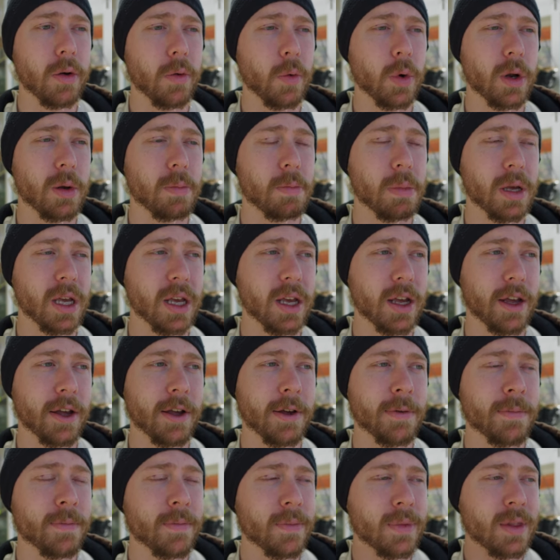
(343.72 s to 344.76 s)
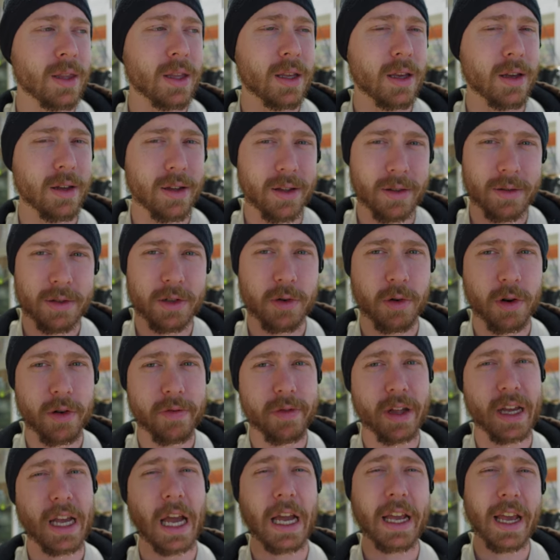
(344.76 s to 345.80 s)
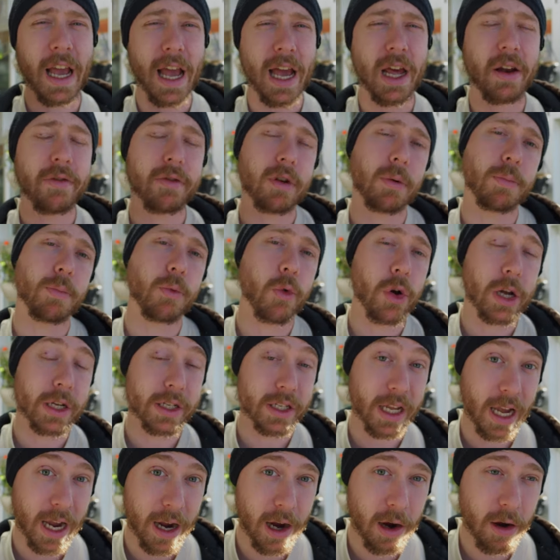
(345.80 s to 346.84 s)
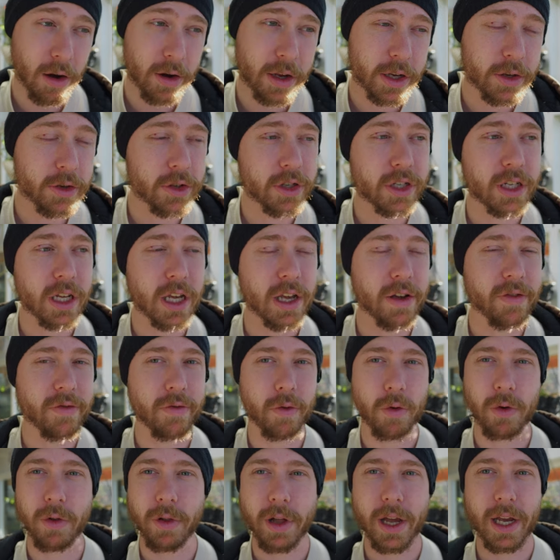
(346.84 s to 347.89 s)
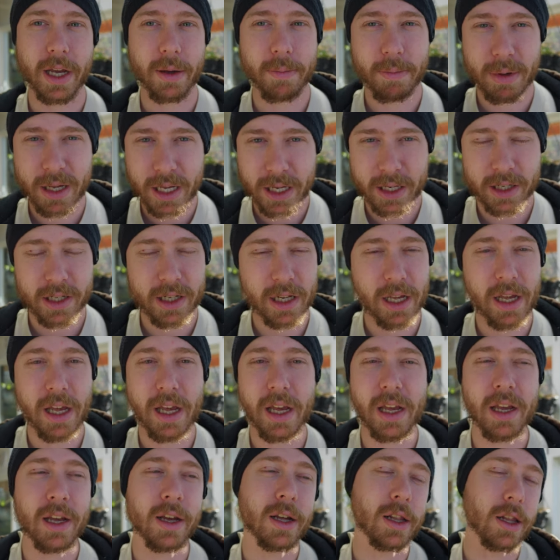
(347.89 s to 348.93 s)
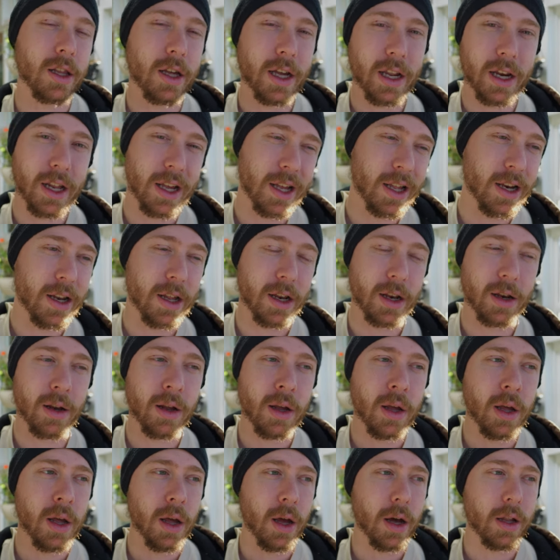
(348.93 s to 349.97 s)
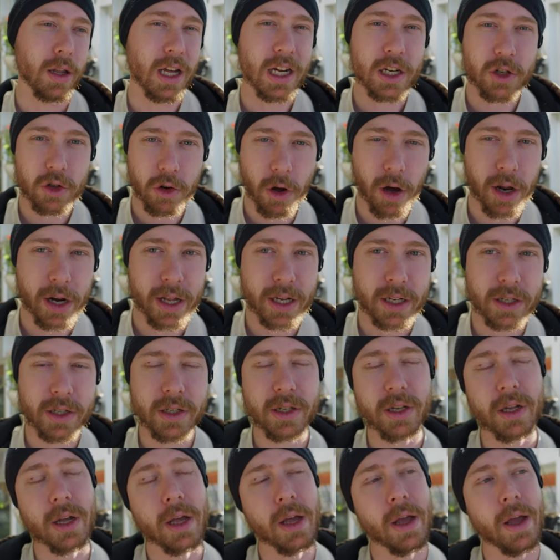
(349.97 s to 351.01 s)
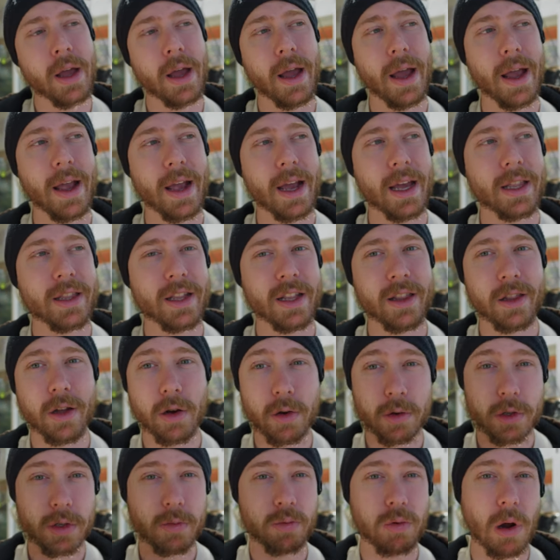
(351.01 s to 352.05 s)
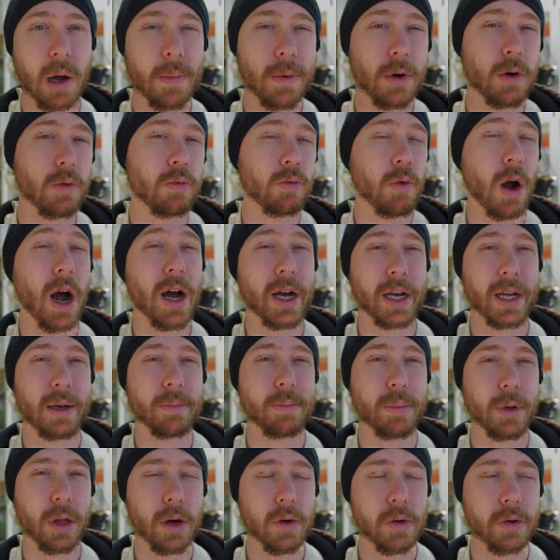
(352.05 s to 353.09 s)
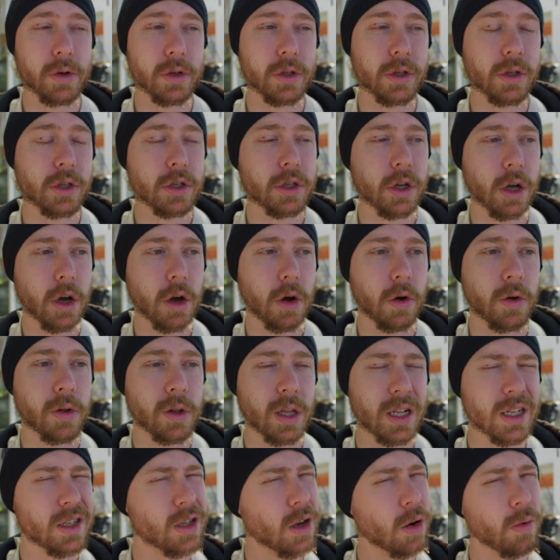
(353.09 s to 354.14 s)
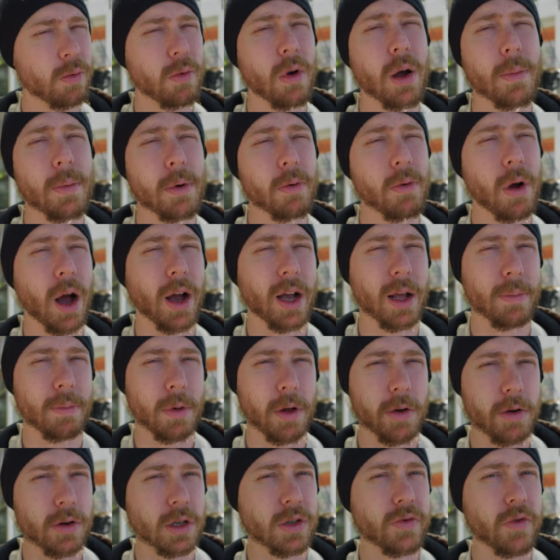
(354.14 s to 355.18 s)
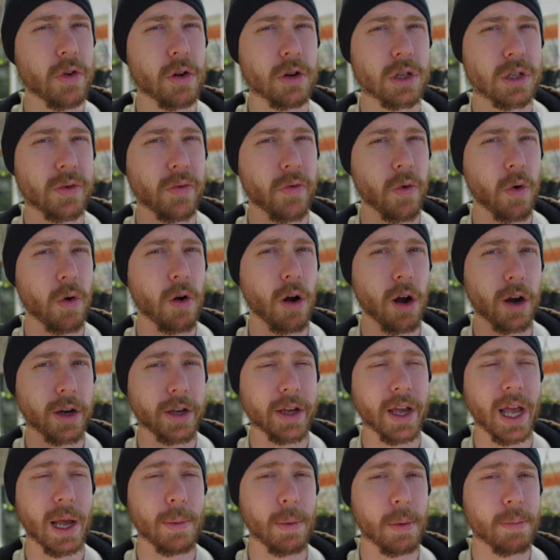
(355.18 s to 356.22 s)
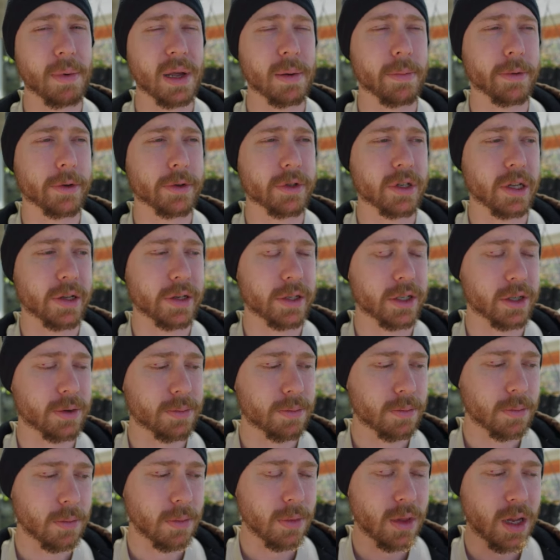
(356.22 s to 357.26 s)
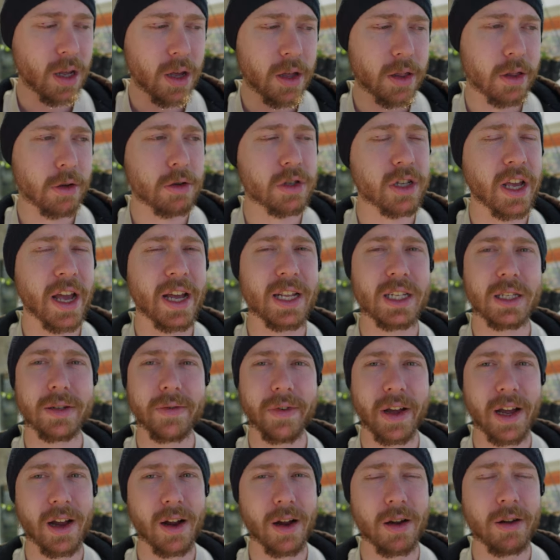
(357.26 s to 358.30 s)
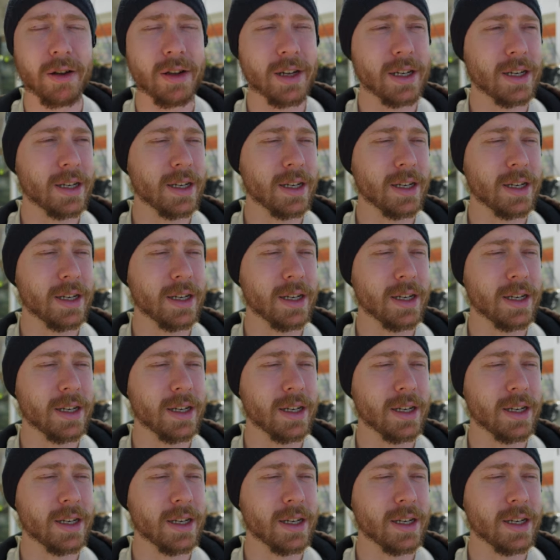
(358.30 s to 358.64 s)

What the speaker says: would be sort of like a can of compressed air you see for like PC cleaning and electronics, and then those rubber rocket blowers. So let's go rubber rocket blowers first for our camera people, since those cans of air,